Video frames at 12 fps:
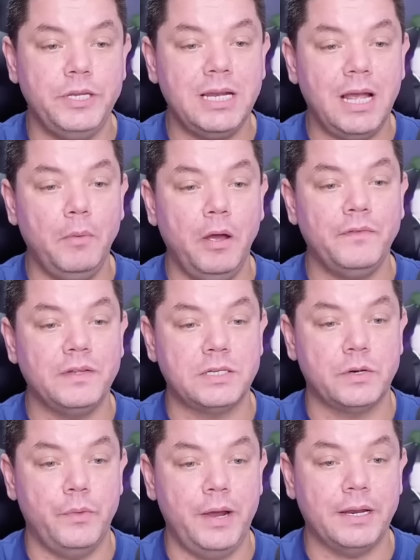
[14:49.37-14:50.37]
when you come over
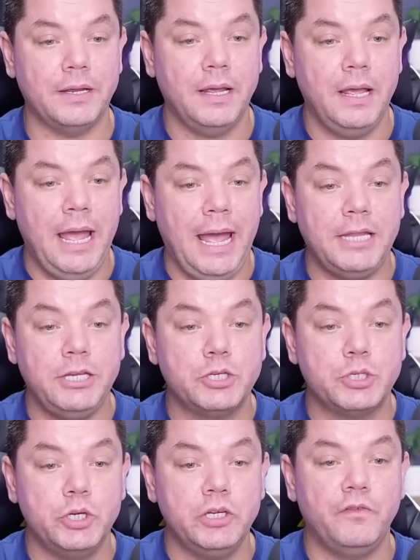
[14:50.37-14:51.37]
to Reddit and you
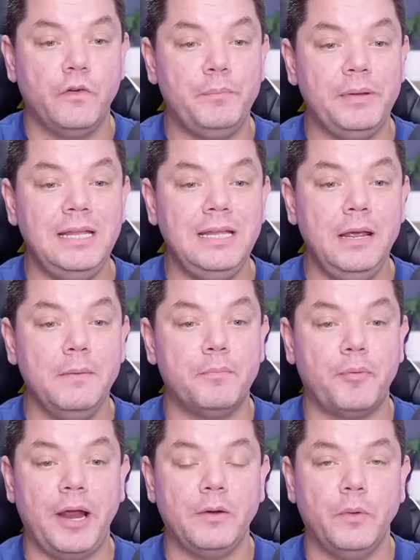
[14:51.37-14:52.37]
search for Billionaire
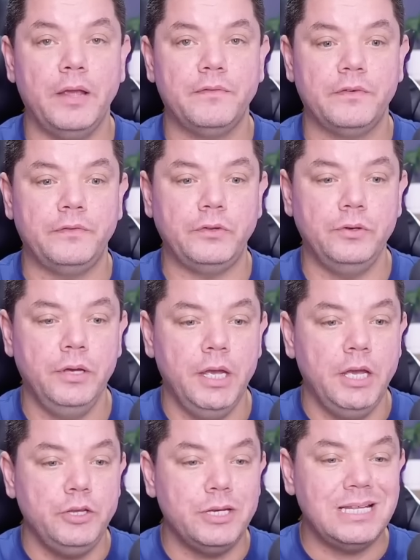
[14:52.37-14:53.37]
Brainwave Review,
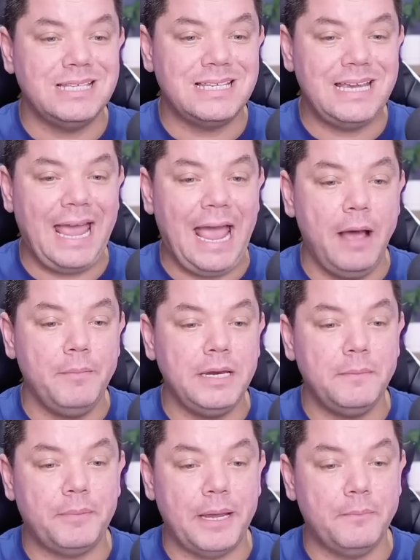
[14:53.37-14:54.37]
you can see how
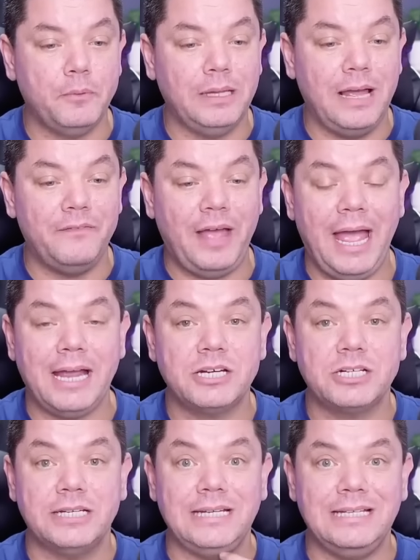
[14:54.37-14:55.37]
many people have
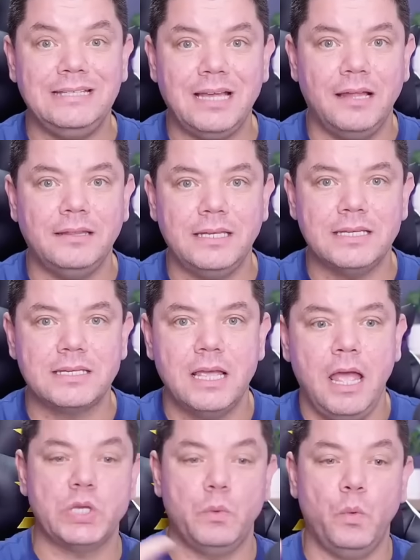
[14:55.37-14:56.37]
actually done this.
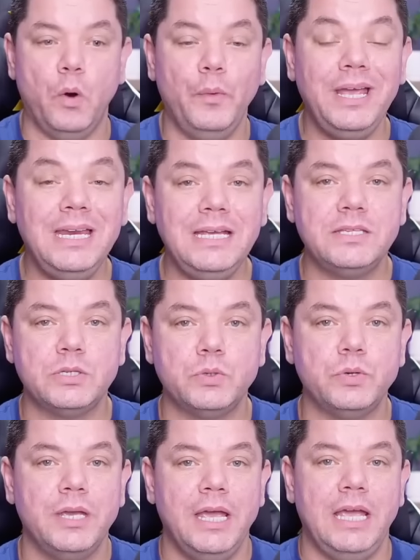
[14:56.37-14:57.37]
So what we need to
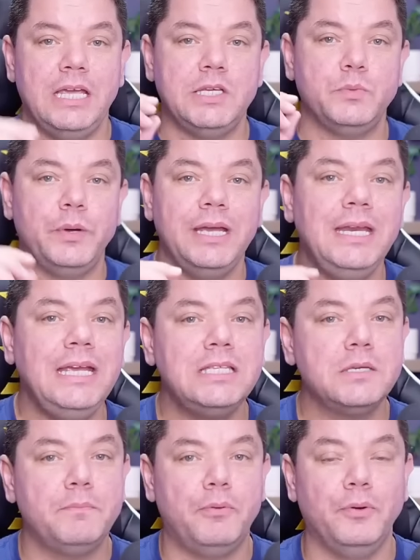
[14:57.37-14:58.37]
do is we need
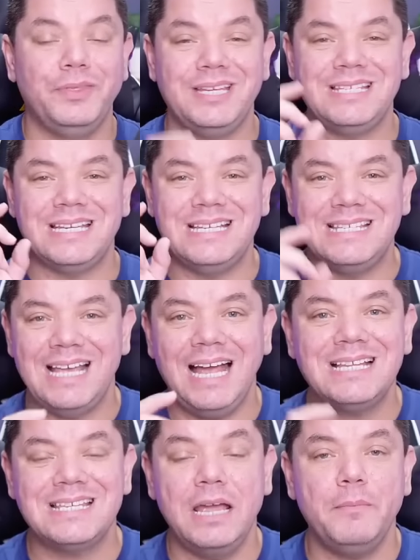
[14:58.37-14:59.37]
to put this
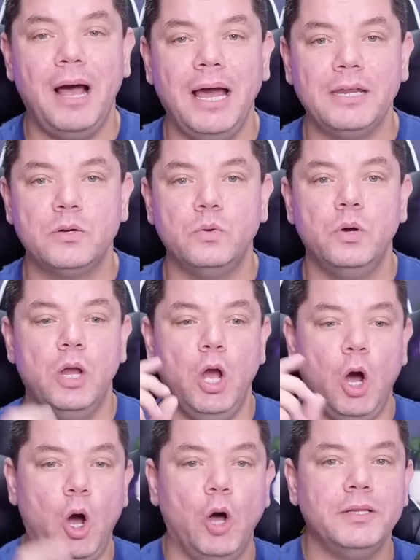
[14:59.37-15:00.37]
exact same article
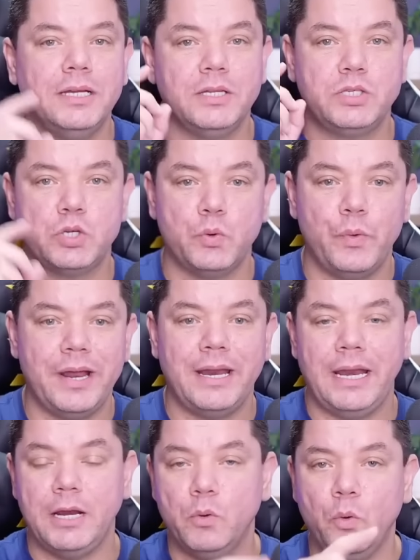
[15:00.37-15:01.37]
on to
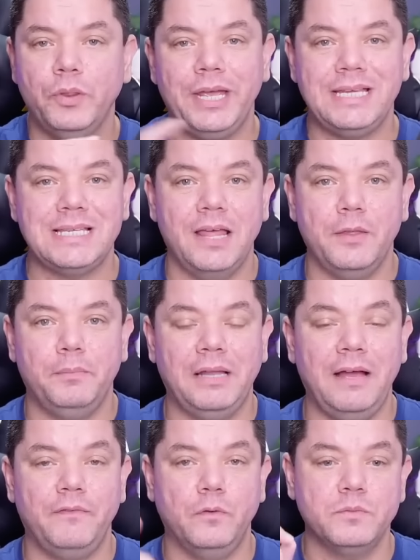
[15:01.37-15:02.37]
Reddit and all these other
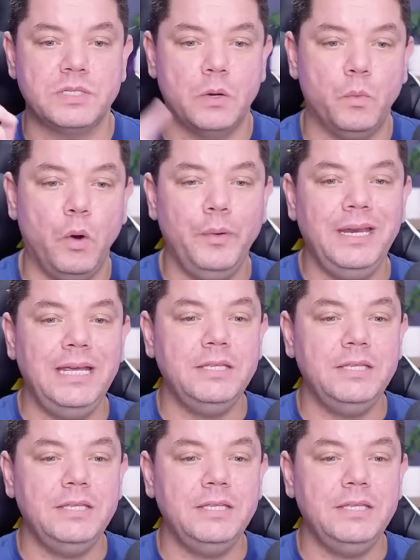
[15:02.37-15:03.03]
platforms. So what we